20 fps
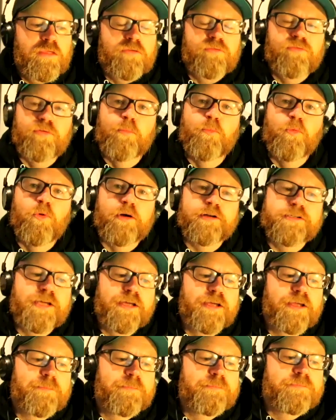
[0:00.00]
From
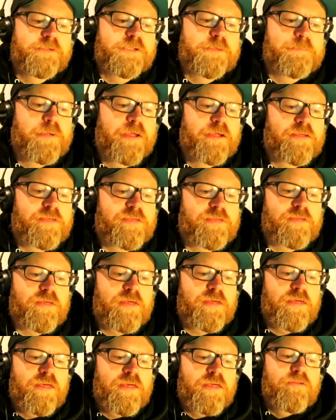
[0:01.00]
wartime to peace,
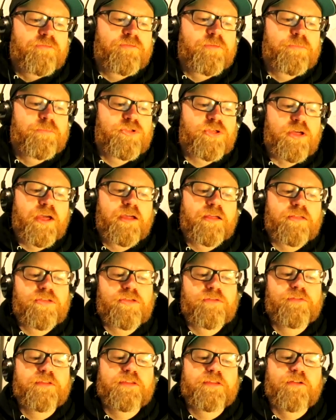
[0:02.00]
from giants
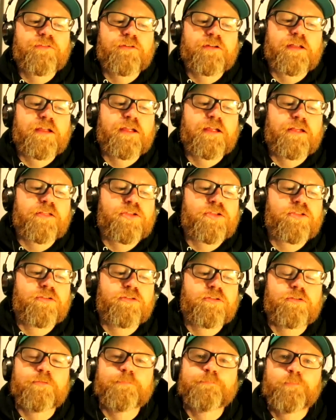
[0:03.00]
of a different age
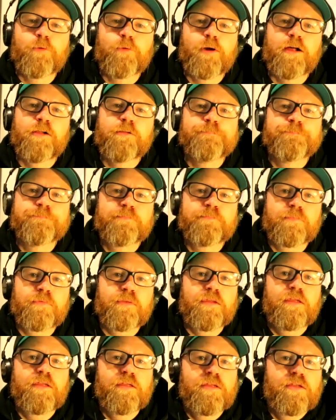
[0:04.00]
to, well,
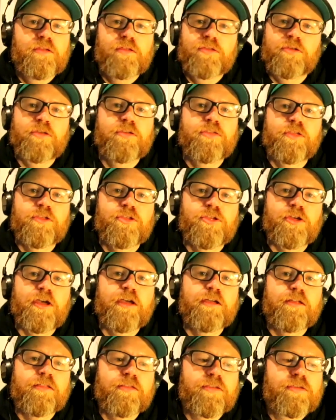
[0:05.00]
just the
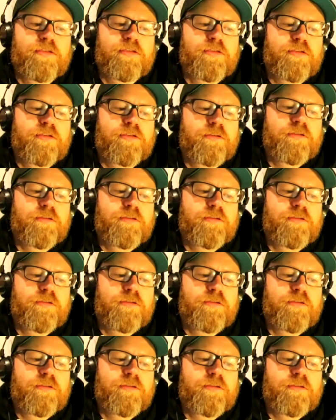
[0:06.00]
giants.